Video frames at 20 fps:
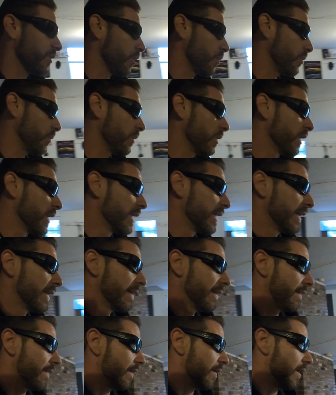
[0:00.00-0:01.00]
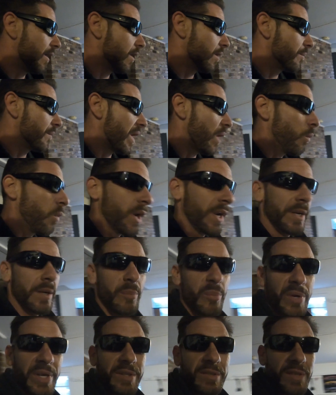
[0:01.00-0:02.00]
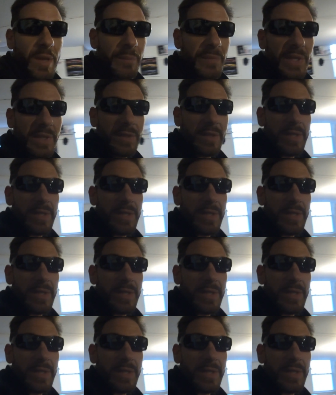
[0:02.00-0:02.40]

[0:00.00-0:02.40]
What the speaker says: So I wanted to bring something